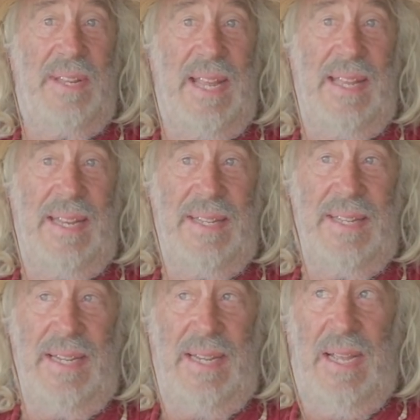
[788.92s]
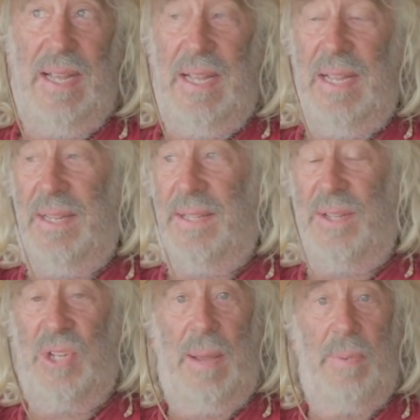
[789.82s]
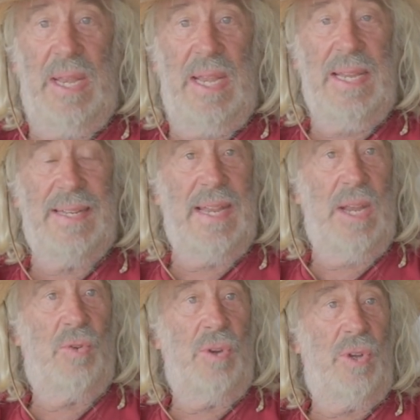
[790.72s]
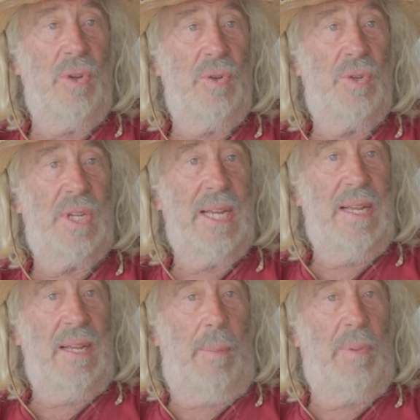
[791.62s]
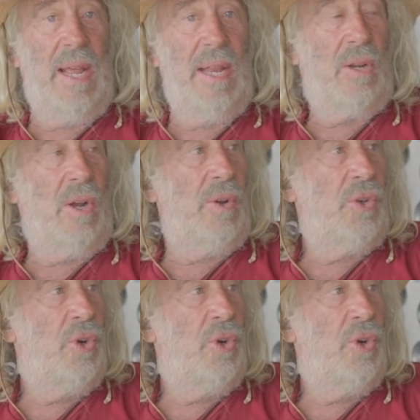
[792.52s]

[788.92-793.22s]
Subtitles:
of that is the Japanese introduced a plant called